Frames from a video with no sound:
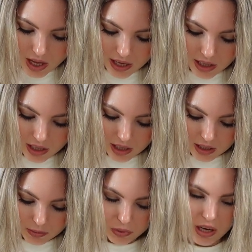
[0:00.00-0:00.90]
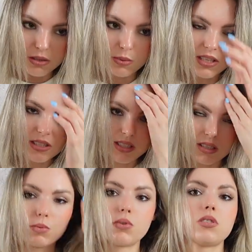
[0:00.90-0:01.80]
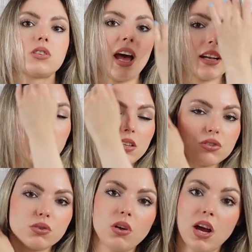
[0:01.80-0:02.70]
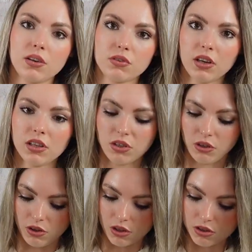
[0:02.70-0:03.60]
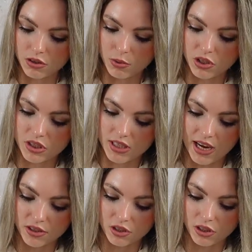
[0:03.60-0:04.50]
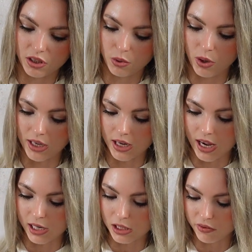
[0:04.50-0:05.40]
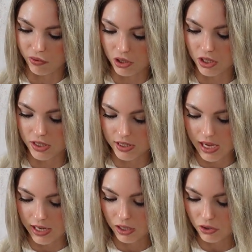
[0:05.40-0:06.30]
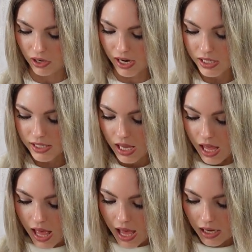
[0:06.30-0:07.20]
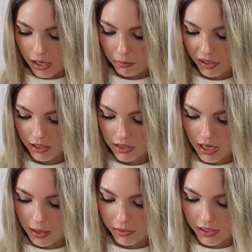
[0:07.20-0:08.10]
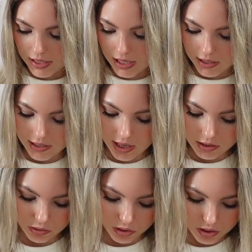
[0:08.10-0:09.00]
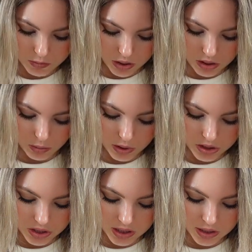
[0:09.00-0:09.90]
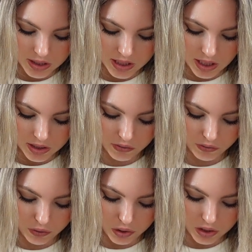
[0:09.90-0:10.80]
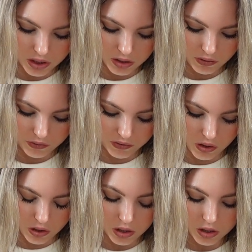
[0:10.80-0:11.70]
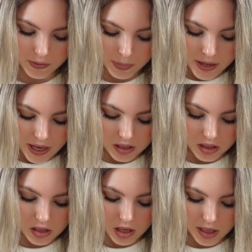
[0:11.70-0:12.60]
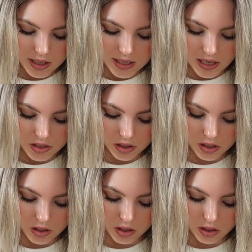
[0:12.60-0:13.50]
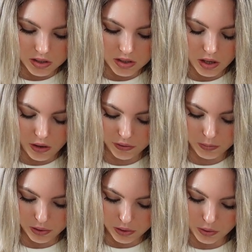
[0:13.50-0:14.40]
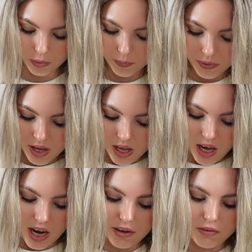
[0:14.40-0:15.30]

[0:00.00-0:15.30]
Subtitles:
And price-wise, this was under 200 euros, which is actually quite nice for a designer dress. And I picked it up in size extra small, which is size 34. And the color is actually called soft blue. I